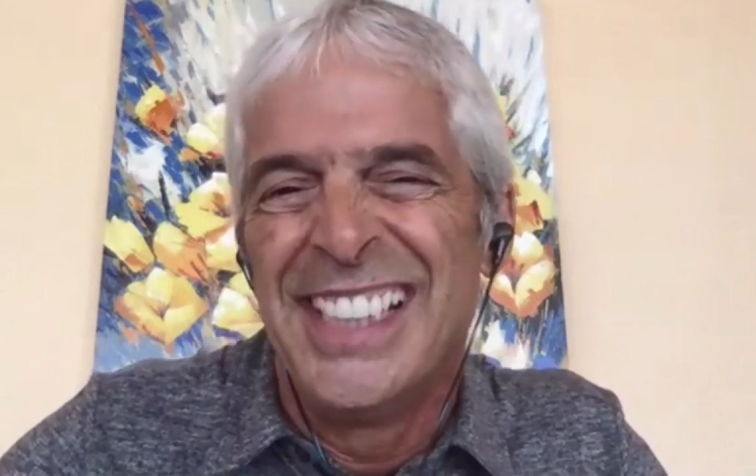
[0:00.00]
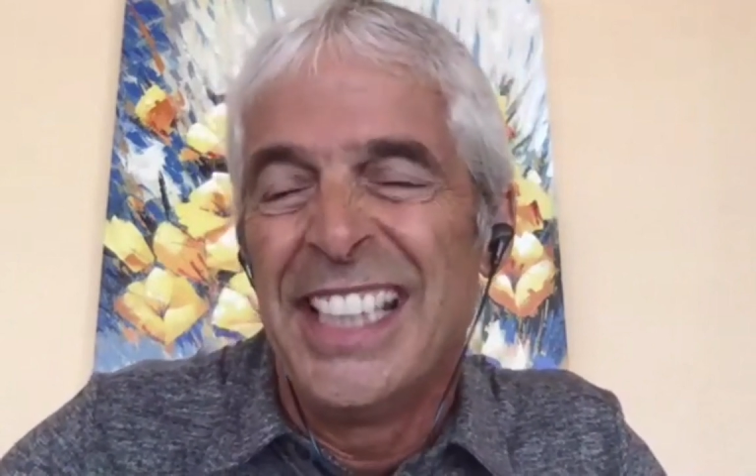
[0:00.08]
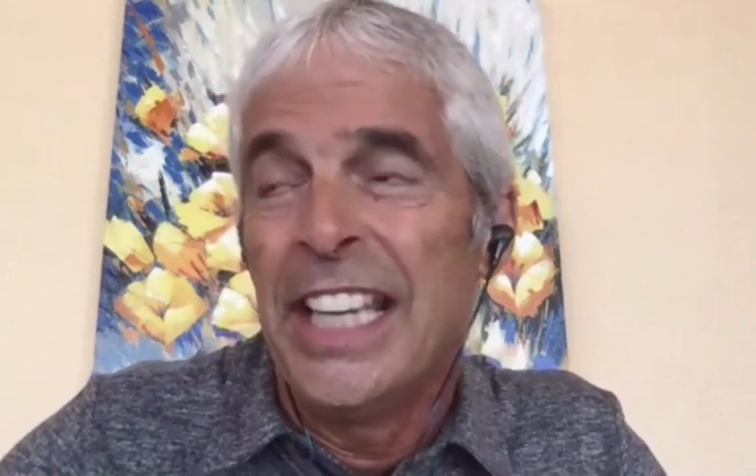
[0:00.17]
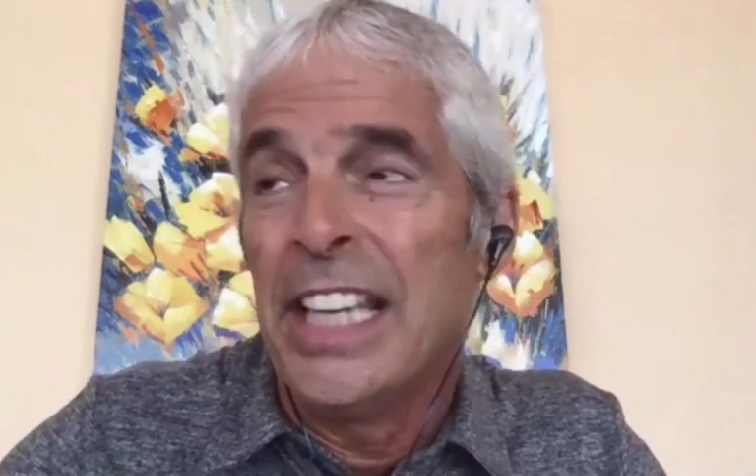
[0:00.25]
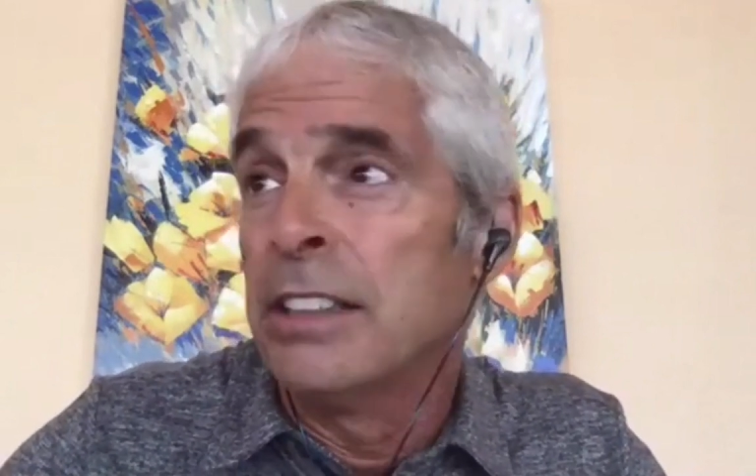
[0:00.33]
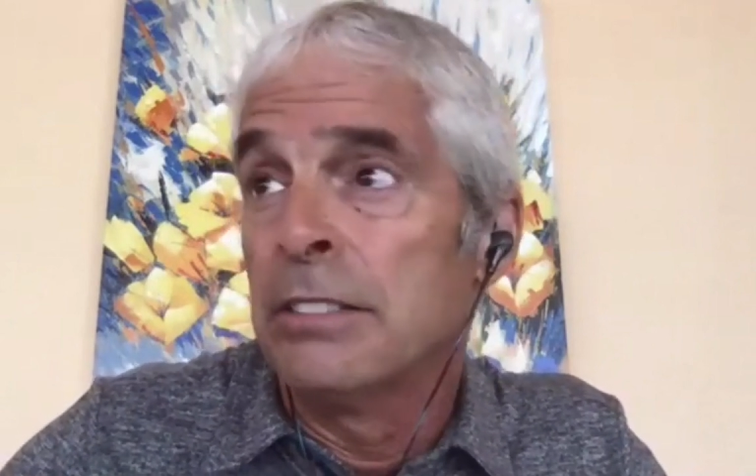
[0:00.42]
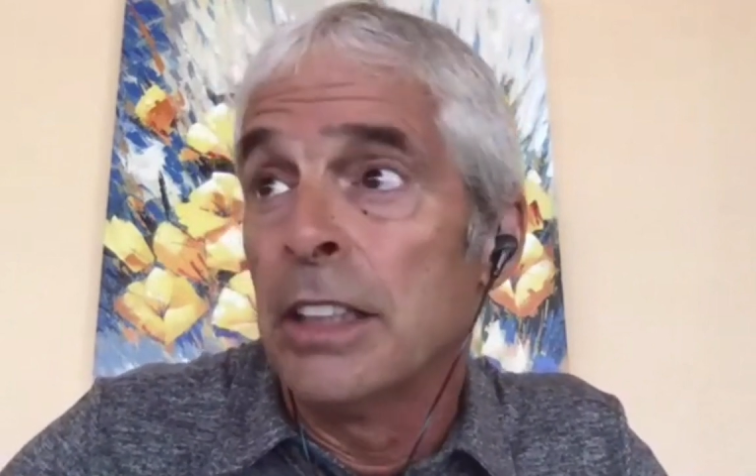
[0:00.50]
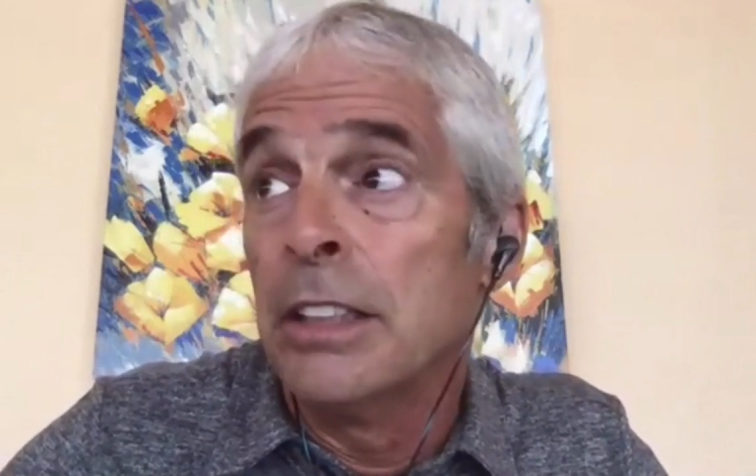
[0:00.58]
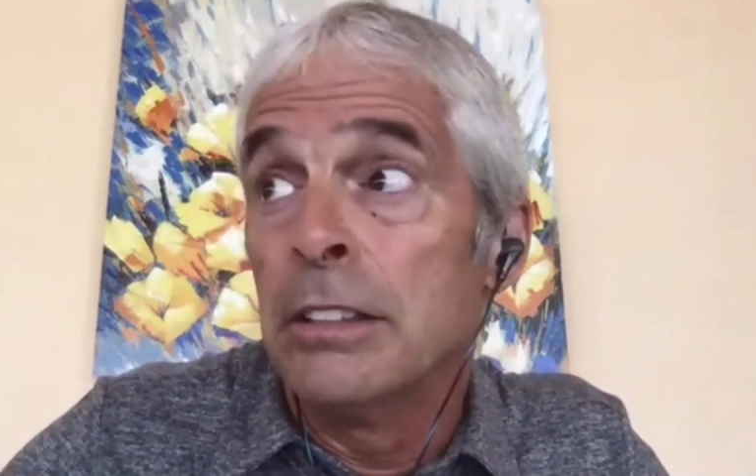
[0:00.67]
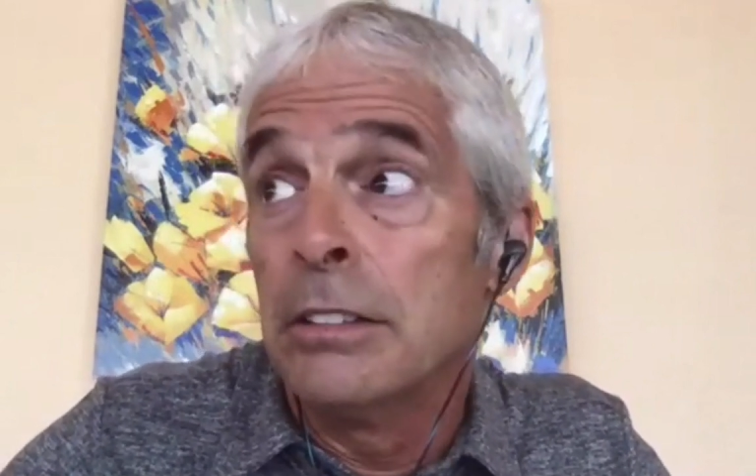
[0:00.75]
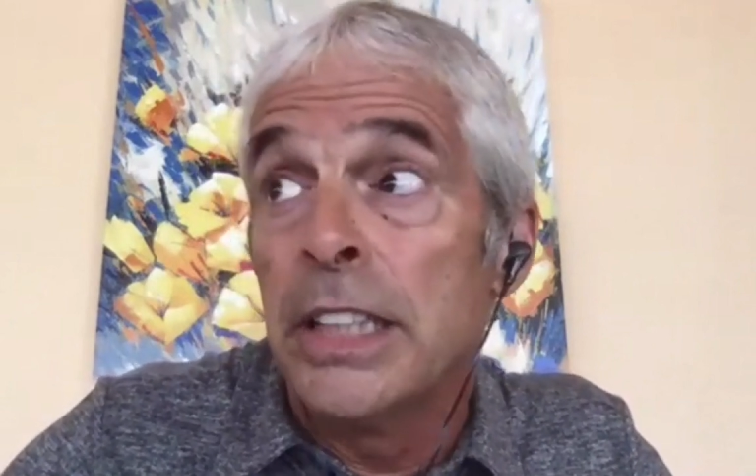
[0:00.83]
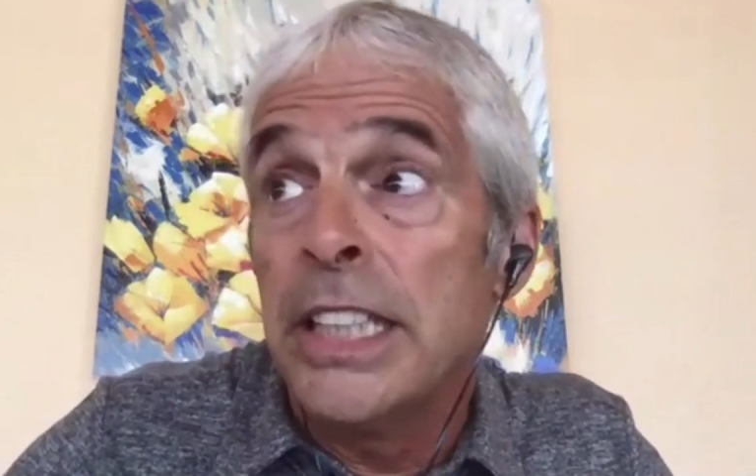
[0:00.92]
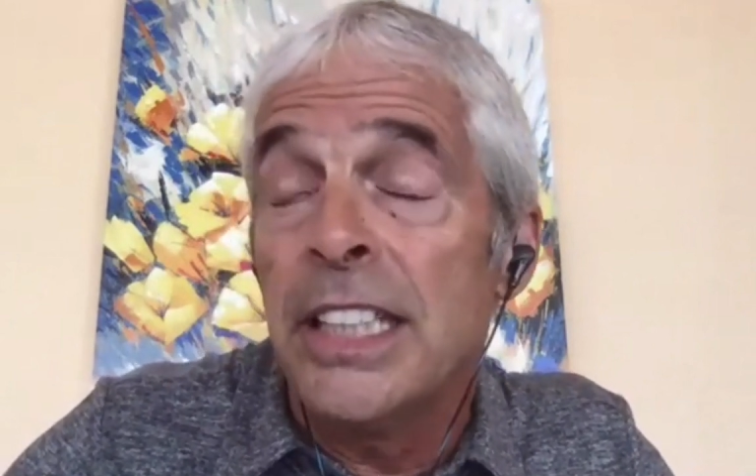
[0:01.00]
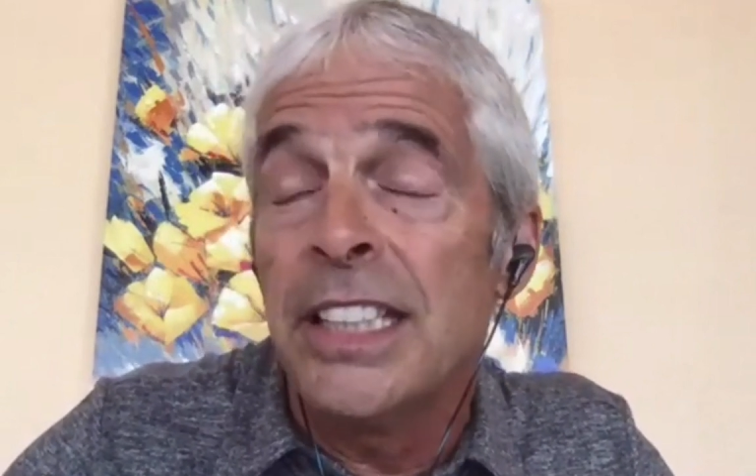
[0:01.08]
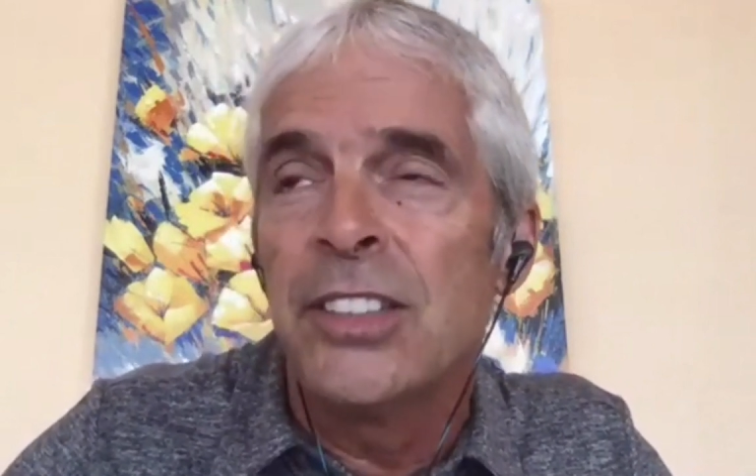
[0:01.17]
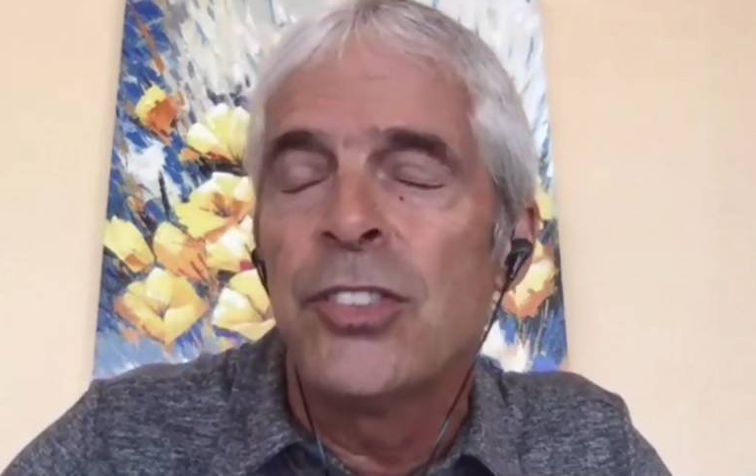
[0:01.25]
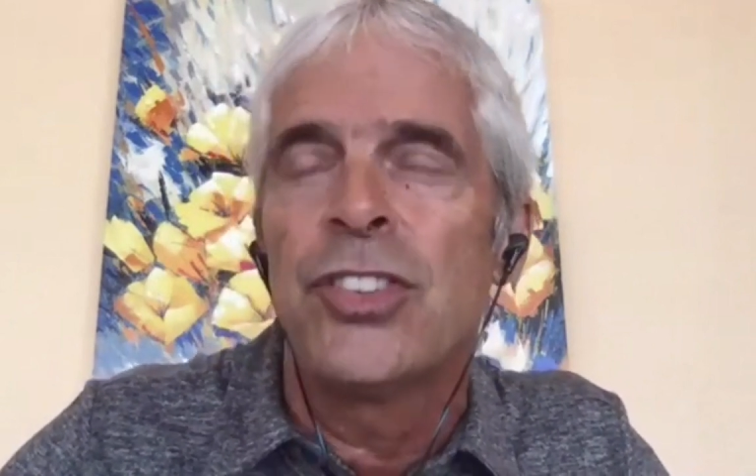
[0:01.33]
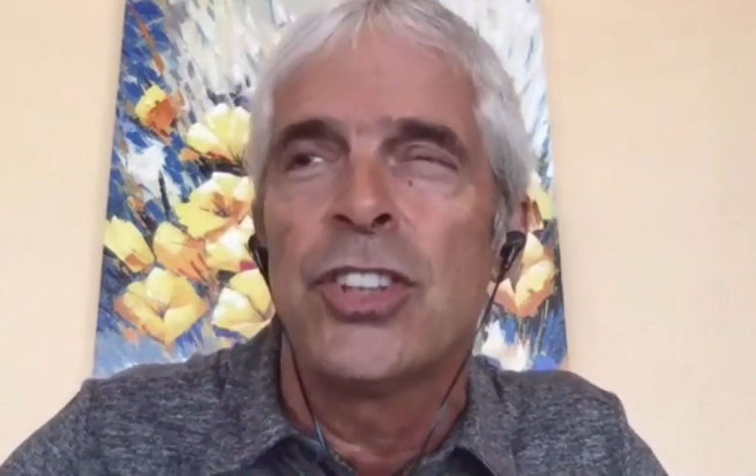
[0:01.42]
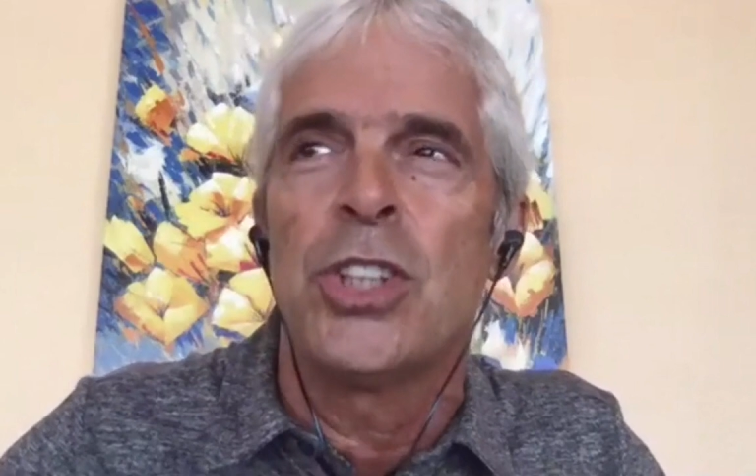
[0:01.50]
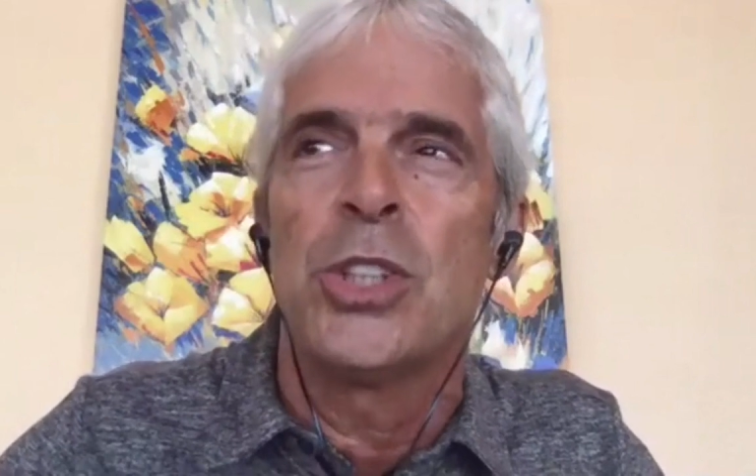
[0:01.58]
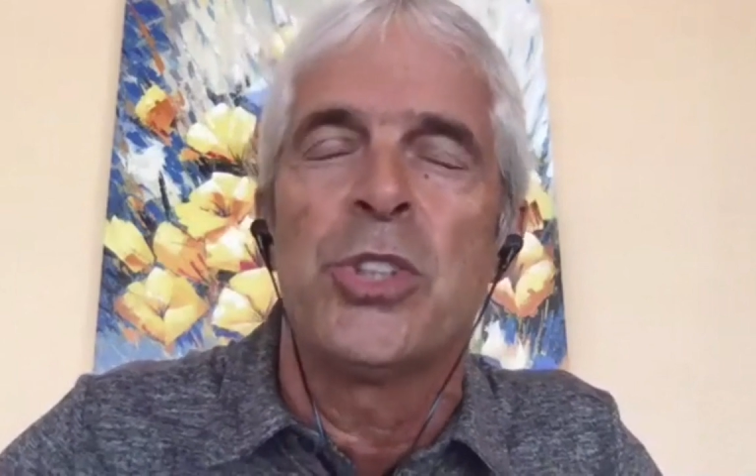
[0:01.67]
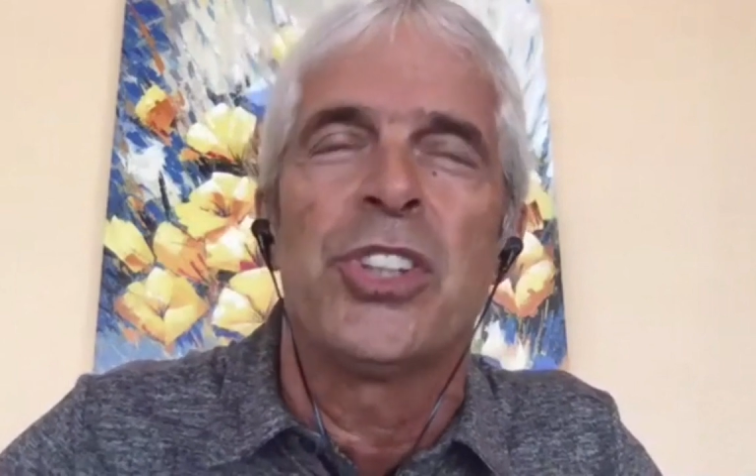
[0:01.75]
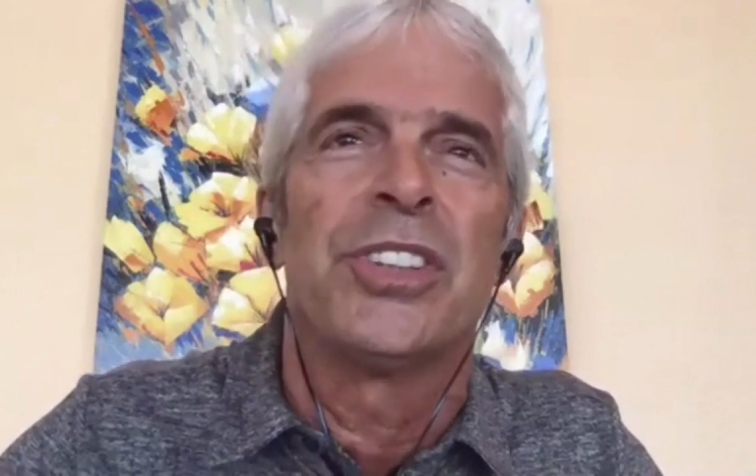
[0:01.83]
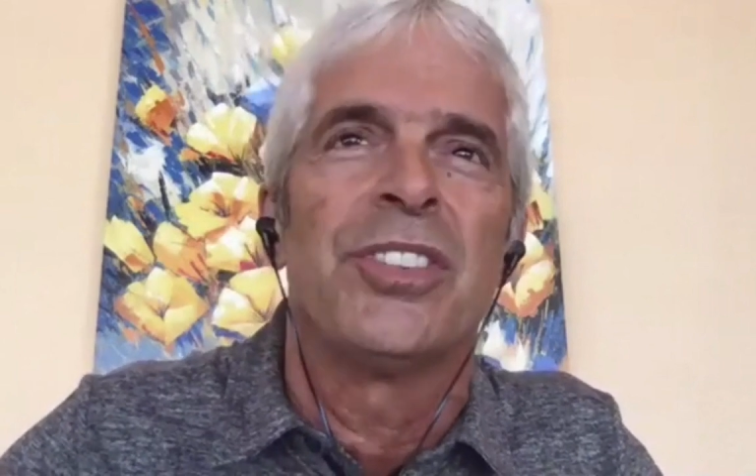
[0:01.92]
and, and leading
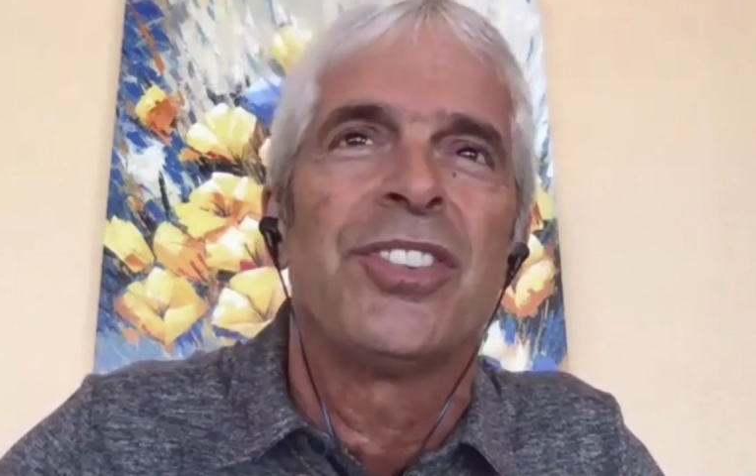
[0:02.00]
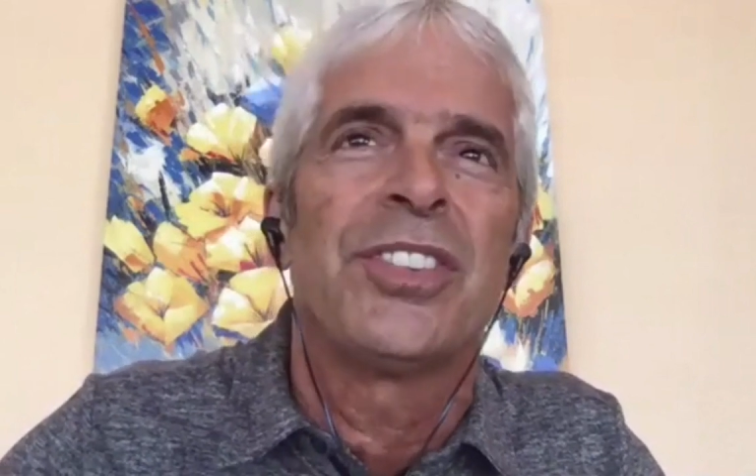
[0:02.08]
institutions.